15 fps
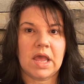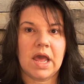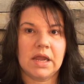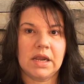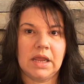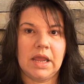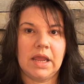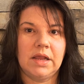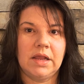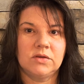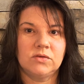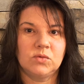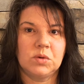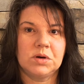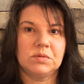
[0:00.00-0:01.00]
had a
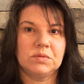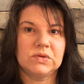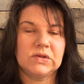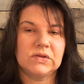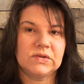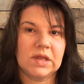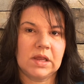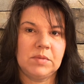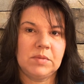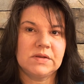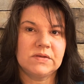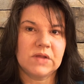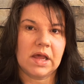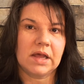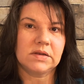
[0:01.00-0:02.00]
case where it was the same
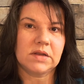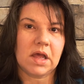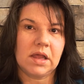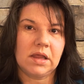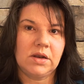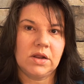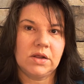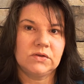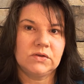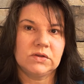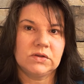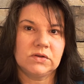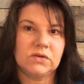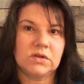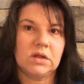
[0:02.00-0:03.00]
exact
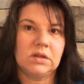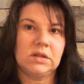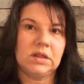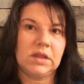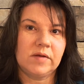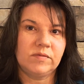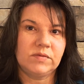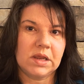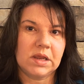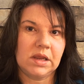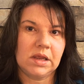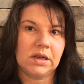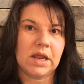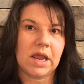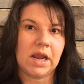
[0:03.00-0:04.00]
diagnosis on the left
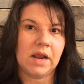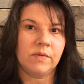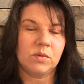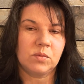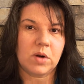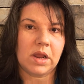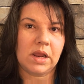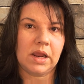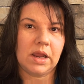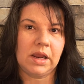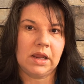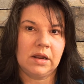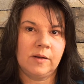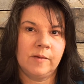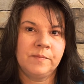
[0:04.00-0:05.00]
hand and the right
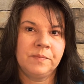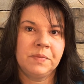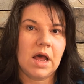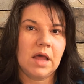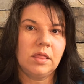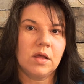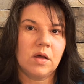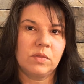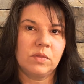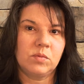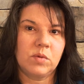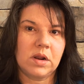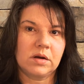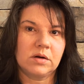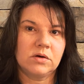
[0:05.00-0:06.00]
hand. I thought the
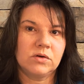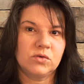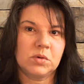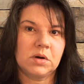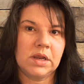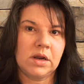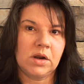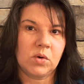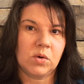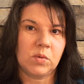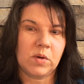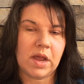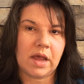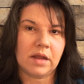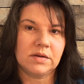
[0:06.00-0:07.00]
records were
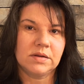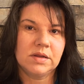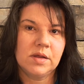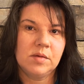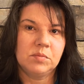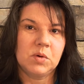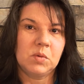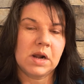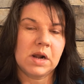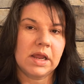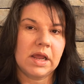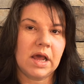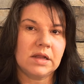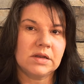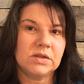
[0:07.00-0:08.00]
incorrect, but when I
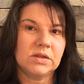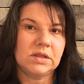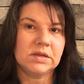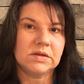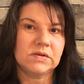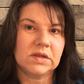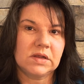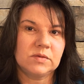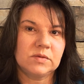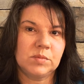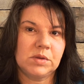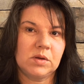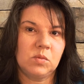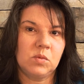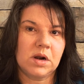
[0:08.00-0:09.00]
got to the
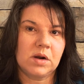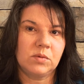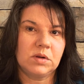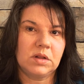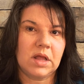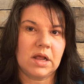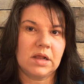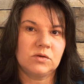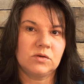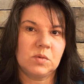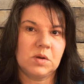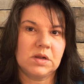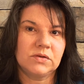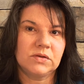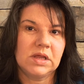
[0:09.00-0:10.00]
assessment, what I realized
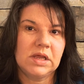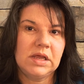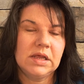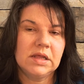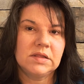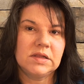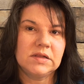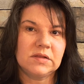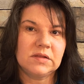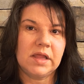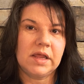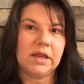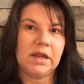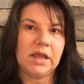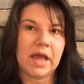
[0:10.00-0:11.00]
was this
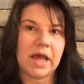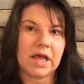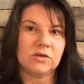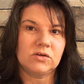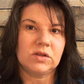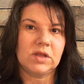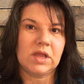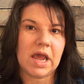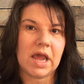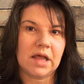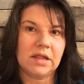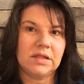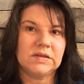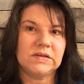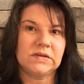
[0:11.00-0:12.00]
lady actually
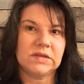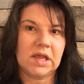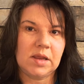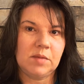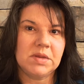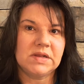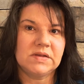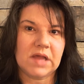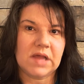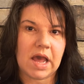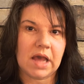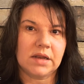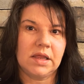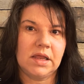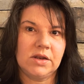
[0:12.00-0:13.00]
had the same
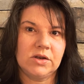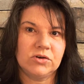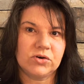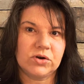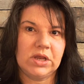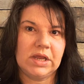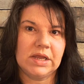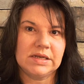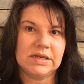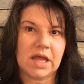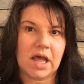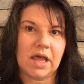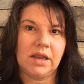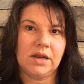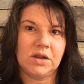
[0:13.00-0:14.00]
exact injury and
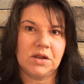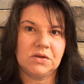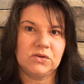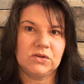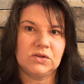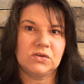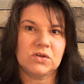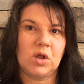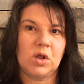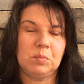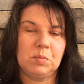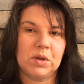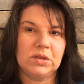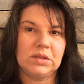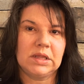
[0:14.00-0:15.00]
diagnosis on
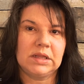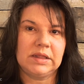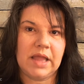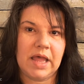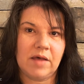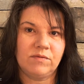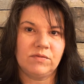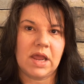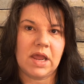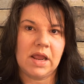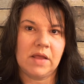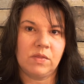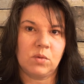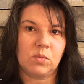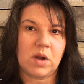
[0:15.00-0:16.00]
both the left
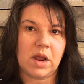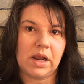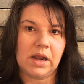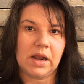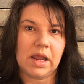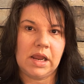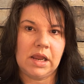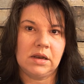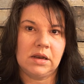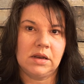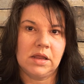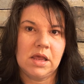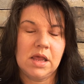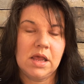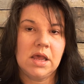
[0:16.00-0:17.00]
and the right hand,
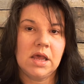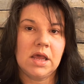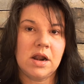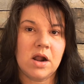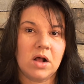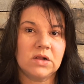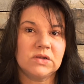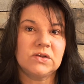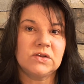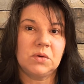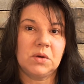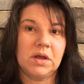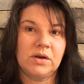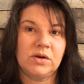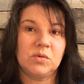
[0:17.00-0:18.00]
and
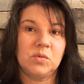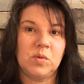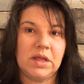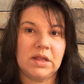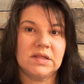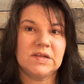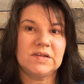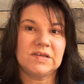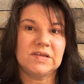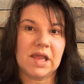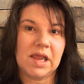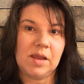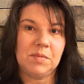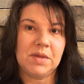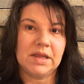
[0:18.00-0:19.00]
also underwent the
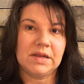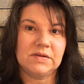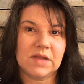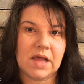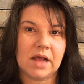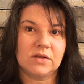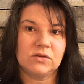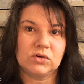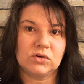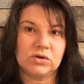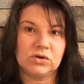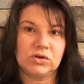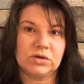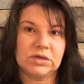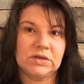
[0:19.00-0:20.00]
same exact
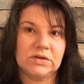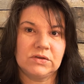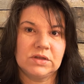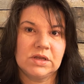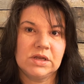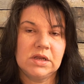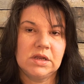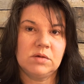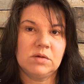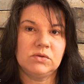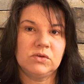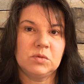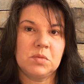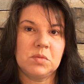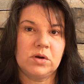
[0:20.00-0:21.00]
surgeries. It
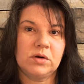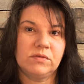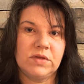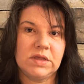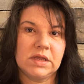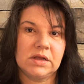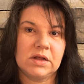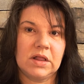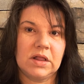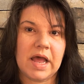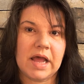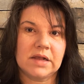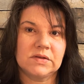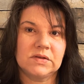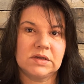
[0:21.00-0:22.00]
was a motor vehicle
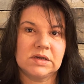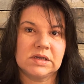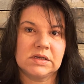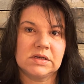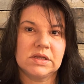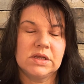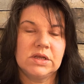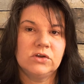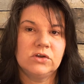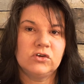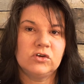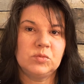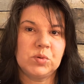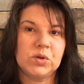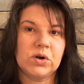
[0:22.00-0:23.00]
accident.
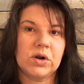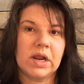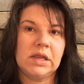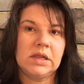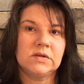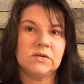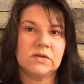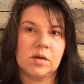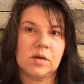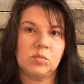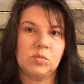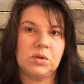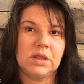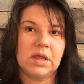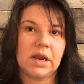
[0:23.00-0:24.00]
She put her hands
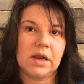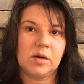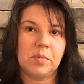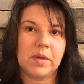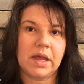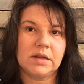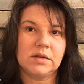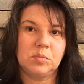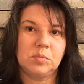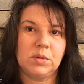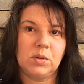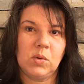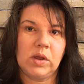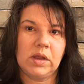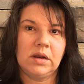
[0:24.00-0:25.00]
up when the airbag
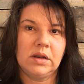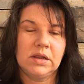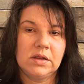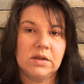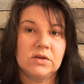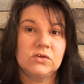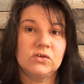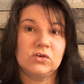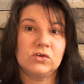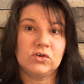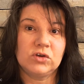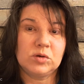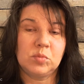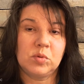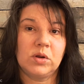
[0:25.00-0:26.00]
deployed, so
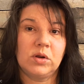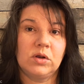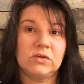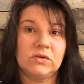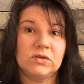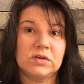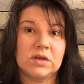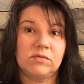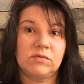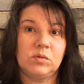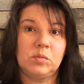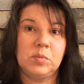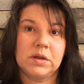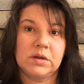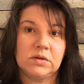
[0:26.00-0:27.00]
she broke several
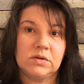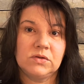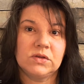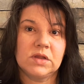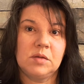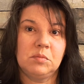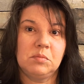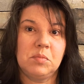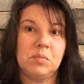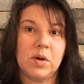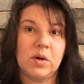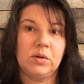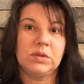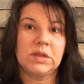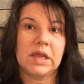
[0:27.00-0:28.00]
bones in
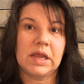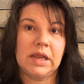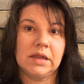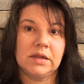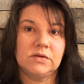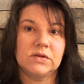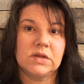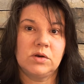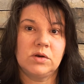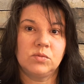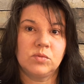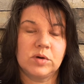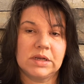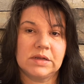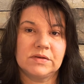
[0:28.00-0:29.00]
both hands
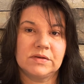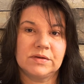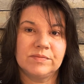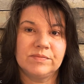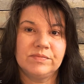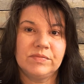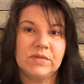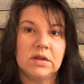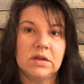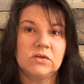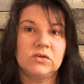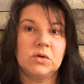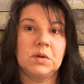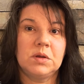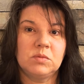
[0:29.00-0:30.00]
and wrists.
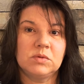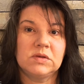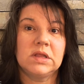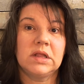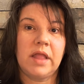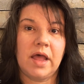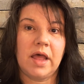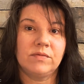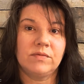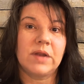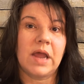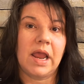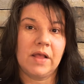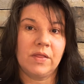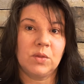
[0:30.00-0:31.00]
So it was the left
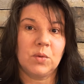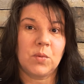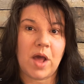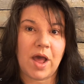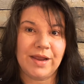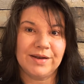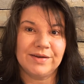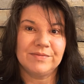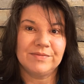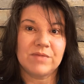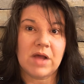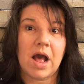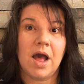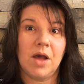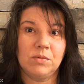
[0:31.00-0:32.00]
and the right.
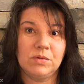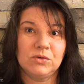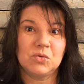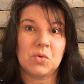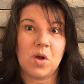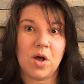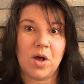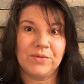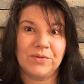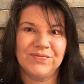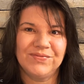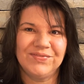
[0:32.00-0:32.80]
I was wrong.